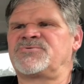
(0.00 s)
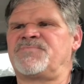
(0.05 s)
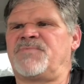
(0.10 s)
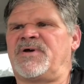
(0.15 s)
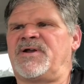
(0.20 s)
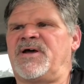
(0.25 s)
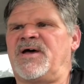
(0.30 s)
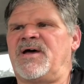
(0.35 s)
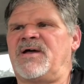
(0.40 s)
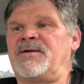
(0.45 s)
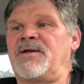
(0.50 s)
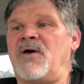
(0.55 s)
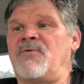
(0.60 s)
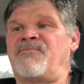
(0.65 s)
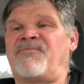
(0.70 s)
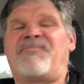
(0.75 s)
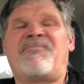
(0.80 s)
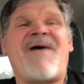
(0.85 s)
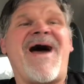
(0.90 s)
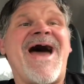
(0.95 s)
but uh, no,
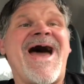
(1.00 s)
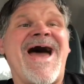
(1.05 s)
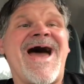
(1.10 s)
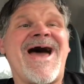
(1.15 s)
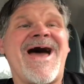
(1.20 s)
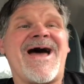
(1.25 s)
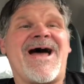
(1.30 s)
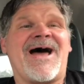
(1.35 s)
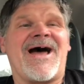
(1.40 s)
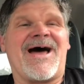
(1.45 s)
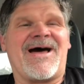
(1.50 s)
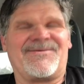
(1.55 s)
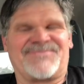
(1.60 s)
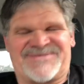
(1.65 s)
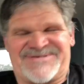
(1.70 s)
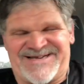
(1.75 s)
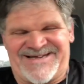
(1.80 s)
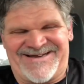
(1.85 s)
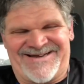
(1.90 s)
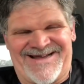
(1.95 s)
five
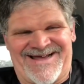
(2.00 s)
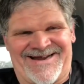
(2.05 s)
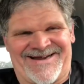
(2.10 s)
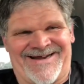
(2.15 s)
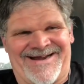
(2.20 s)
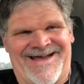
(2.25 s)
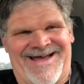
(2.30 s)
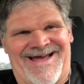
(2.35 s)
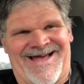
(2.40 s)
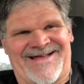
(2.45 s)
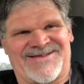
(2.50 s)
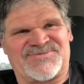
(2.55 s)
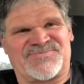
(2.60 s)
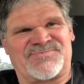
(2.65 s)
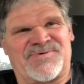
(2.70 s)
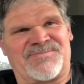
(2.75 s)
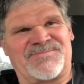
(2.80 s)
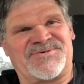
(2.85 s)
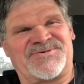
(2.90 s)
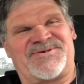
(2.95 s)
1099s
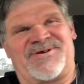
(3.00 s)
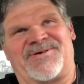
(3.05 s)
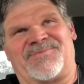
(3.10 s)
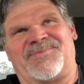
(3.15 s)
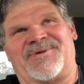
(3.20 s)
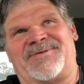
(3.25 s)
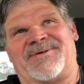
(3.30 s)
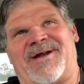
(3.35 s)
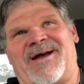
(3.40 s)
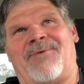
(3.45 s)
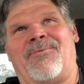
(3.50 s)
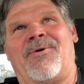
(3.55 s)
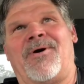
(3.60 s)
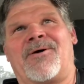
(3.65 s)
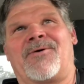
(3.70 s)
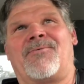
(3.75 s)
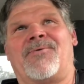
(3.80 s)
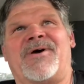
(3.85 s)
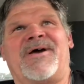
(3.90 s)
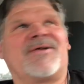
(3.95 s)
from a gentleman that I
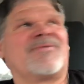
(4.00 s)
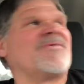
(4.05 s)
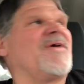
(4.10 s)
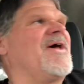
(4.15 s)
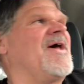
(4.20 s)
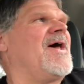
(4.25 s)
work with.